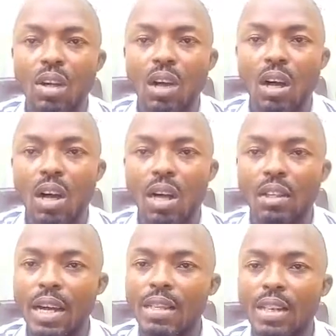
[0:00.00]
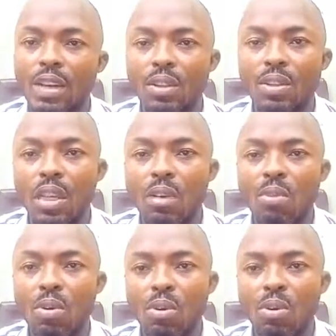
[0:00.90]
And that is a long-term
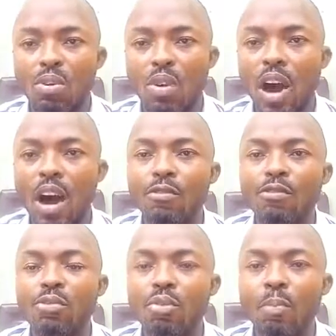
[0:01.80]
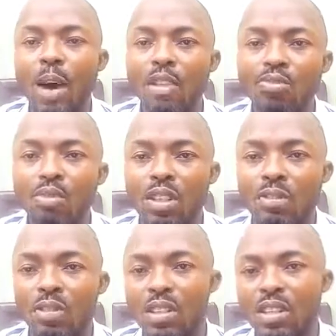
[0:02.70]
goal. You have to pass through
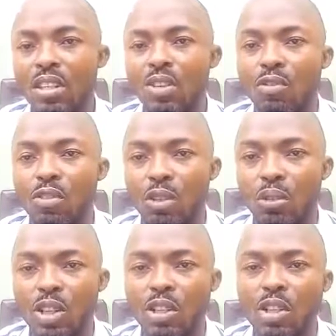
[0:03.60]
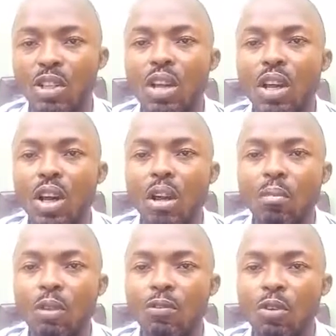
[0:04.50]
different stages of education
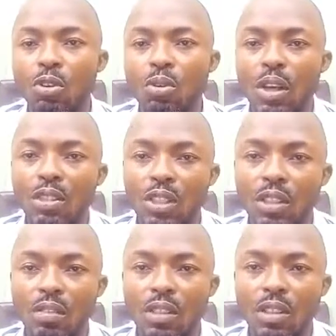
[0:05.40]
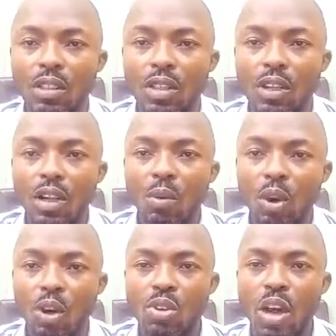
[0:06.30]
before you achieve it. We
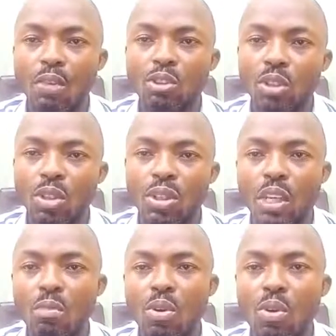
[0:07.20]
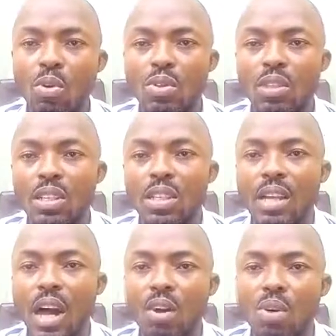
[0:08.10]
also have short-term goals. These
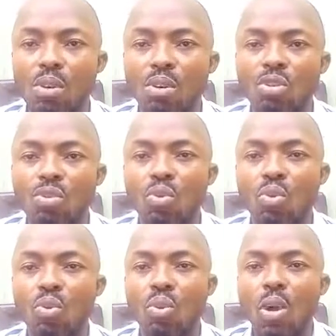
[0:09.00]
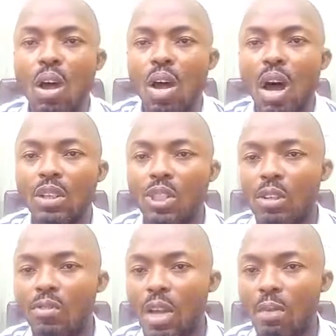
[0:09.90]
are goals you
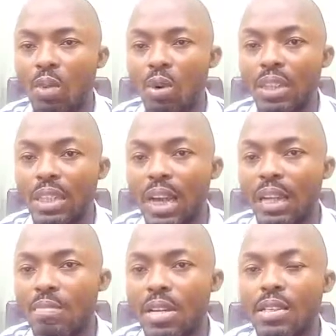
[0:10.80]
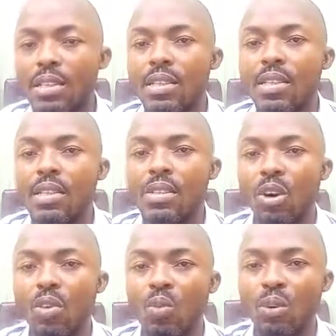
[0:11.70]
achieve them on daily basis,
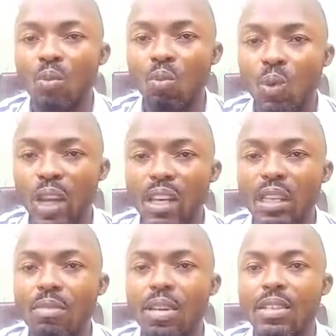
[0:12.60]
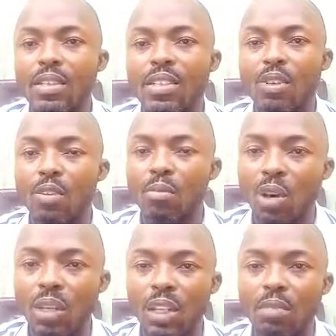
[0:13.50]
on weekly basis,
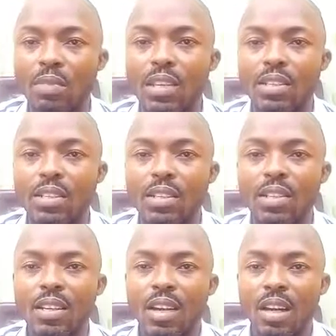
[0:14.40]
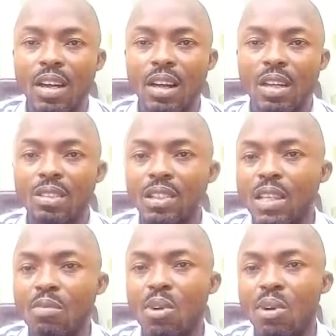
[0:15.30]
monthly basis, and
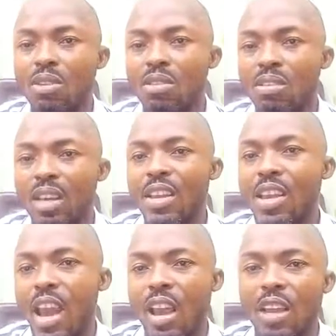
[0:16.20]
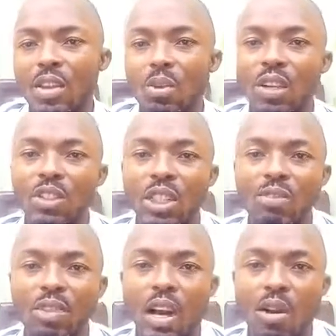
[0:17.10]
6 months, a year, you achieve
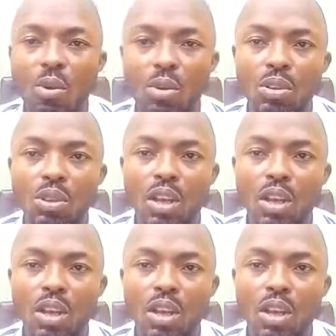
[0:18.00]
that goal.